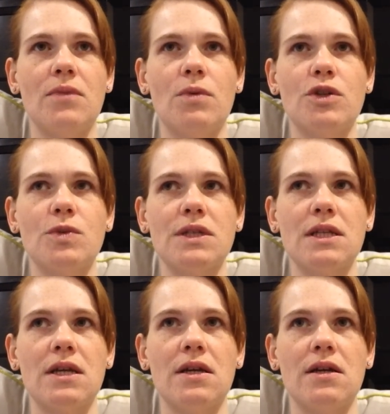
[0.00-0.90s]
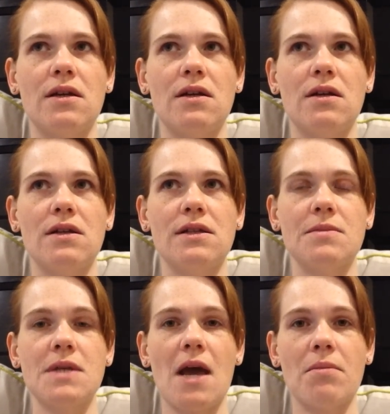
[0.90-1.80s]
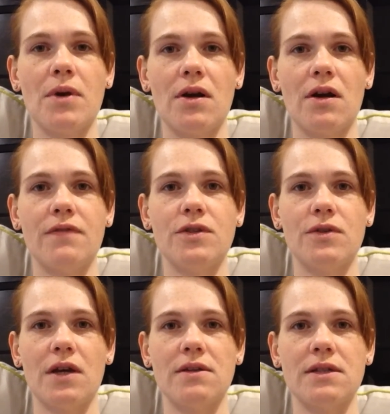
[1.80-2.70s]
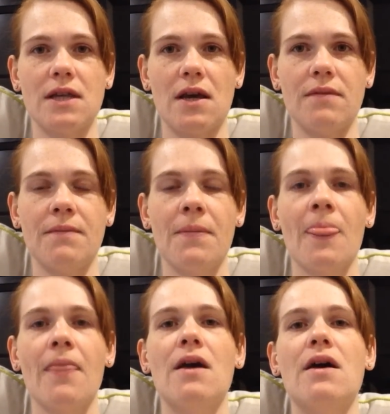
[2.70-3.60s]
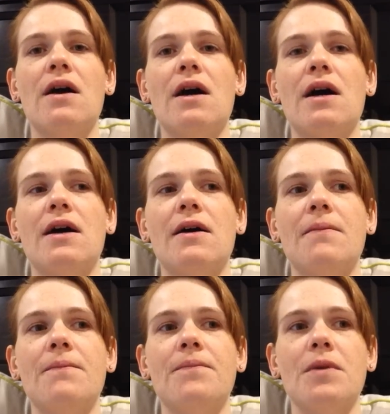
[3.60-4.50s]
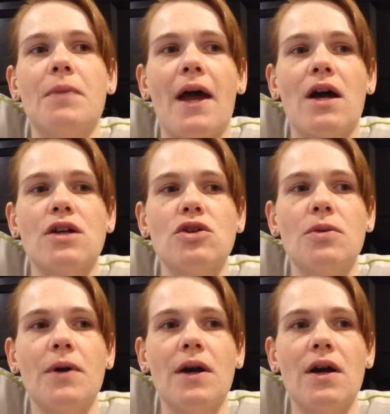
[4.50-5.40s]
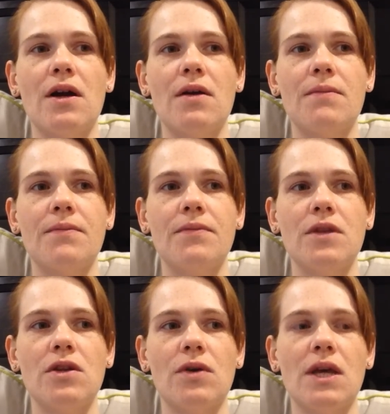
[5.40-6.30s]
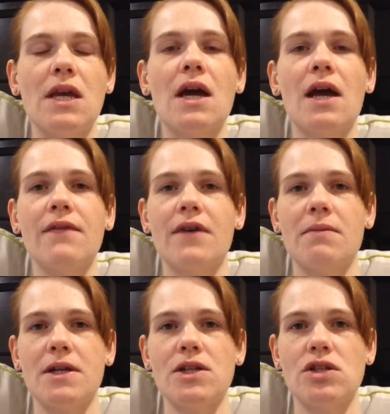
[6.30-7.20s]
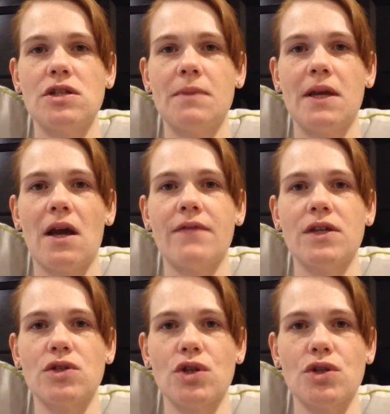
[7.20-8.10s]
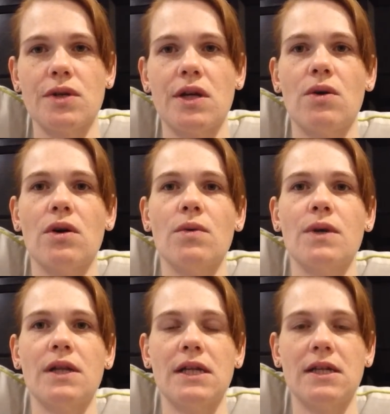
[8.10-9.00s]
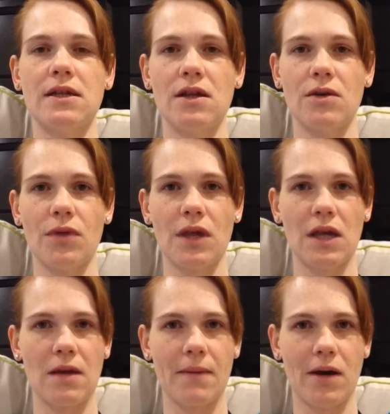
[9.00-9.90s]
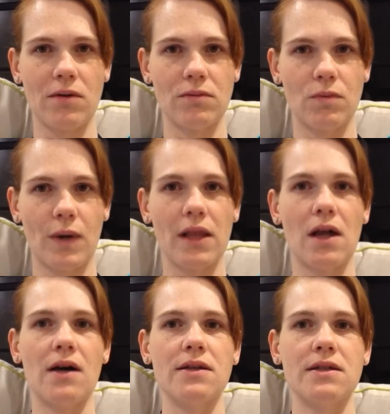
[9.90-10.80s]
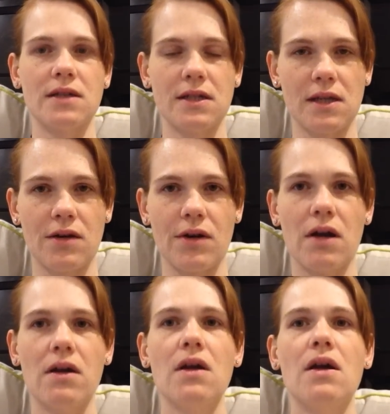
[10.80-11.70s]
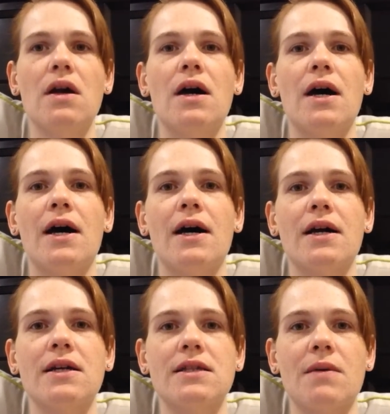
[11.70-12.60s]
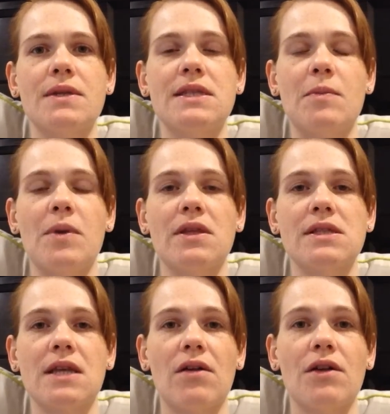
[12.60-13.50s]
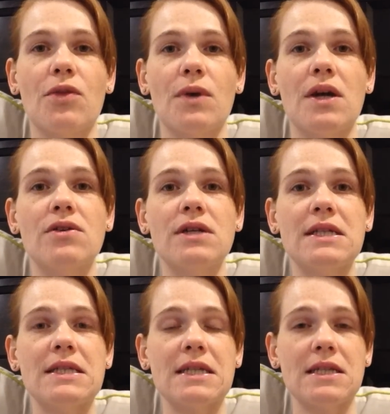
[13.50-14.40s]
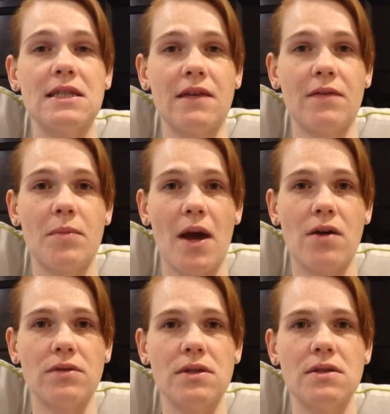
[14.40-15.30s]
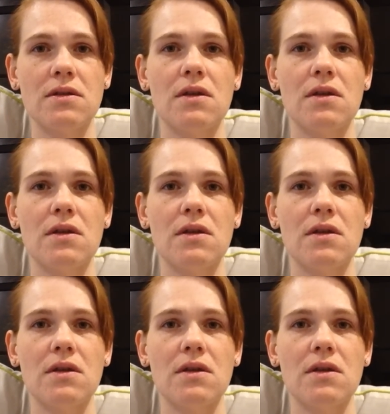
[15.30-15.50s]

which was in September of 2010, by October, he kind of had mentioned to me having surgery or really, thinking about weight loss, etc. Because I was tipping the scale at 367 pounds.